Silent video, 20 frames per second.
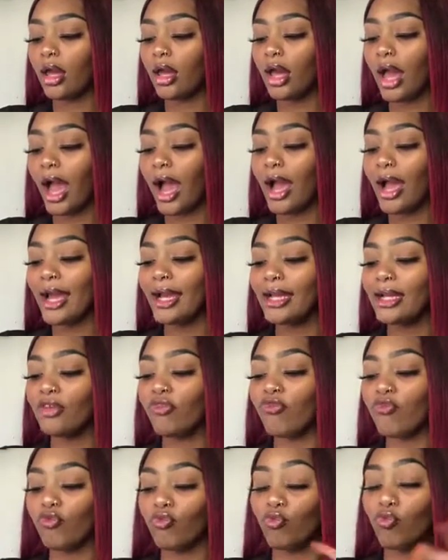I
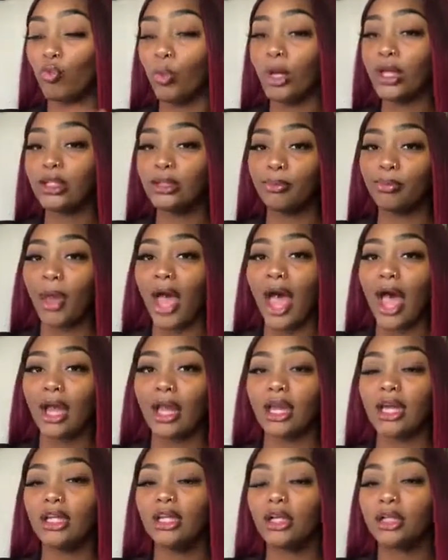went
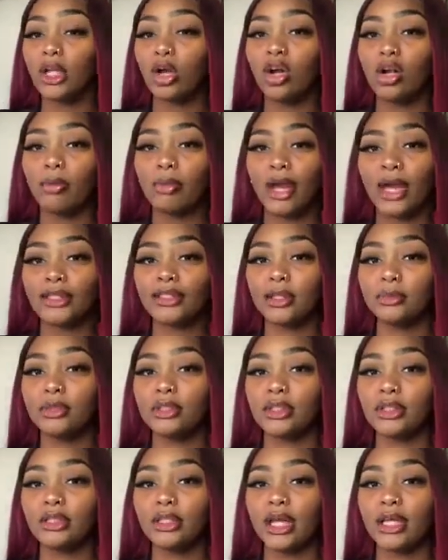back and looked at all of my
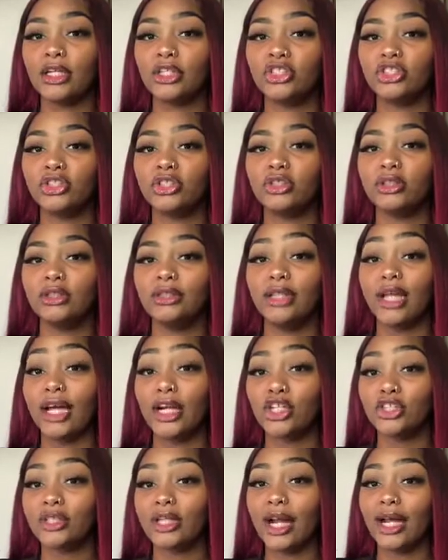acceptance letters
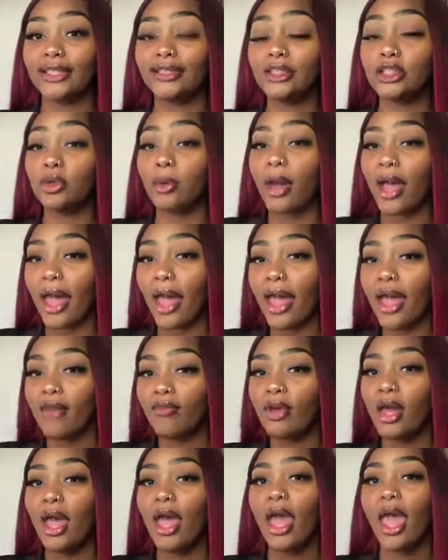that I still have,
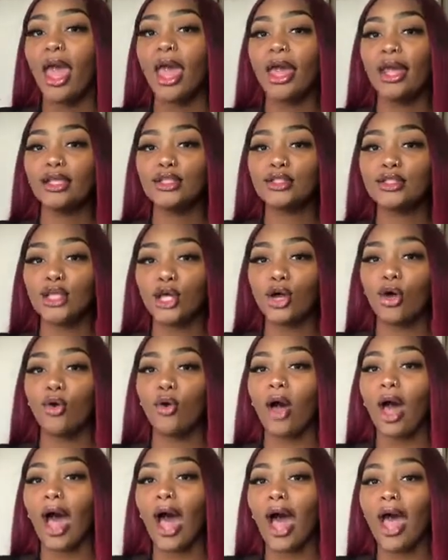and
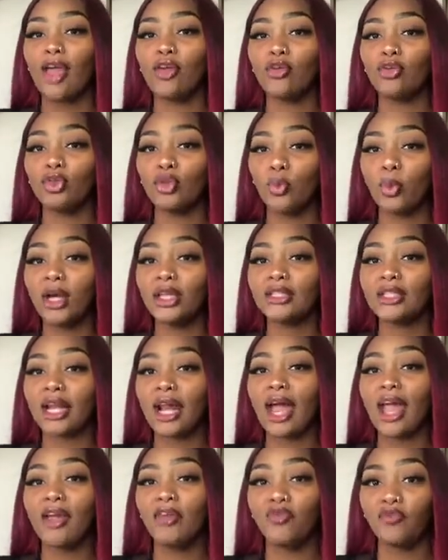so the ones that
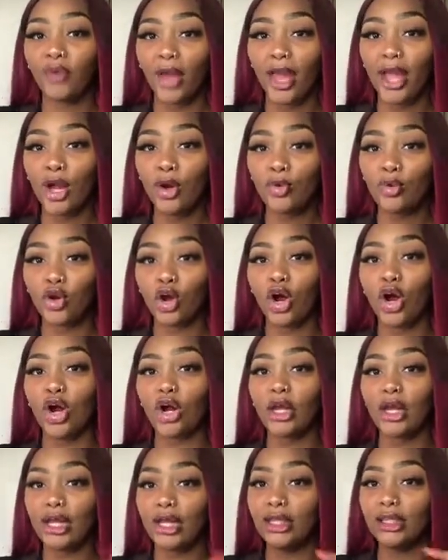I found
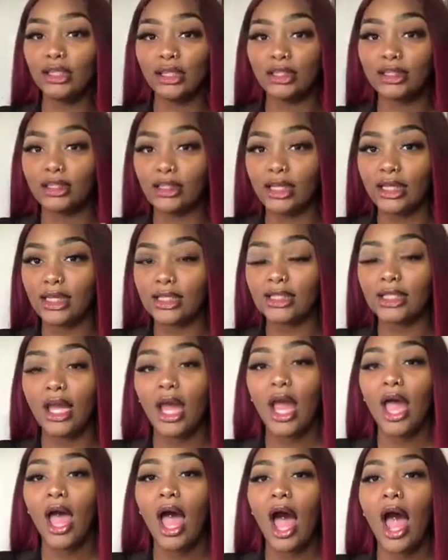are in this list.
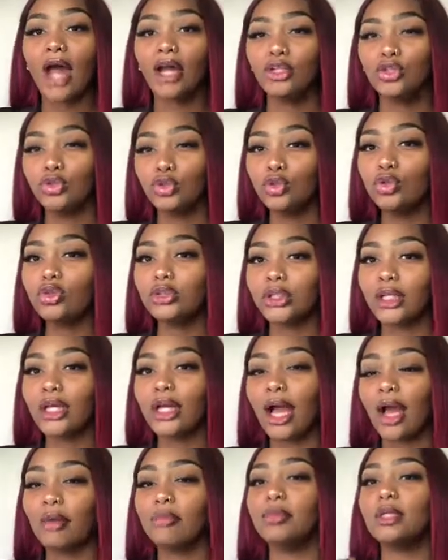I do
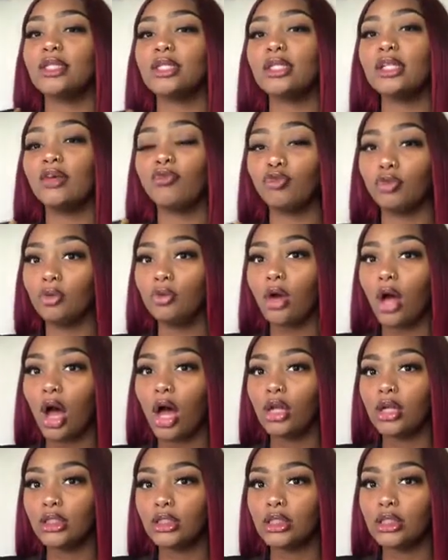think I'm missing a few
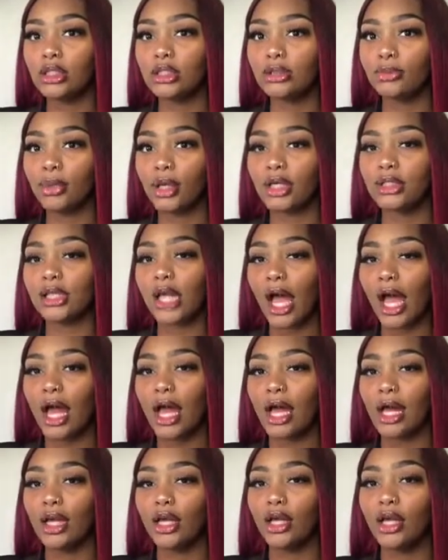colleges because
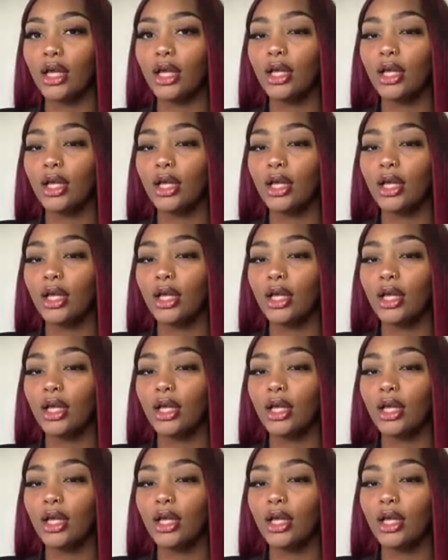I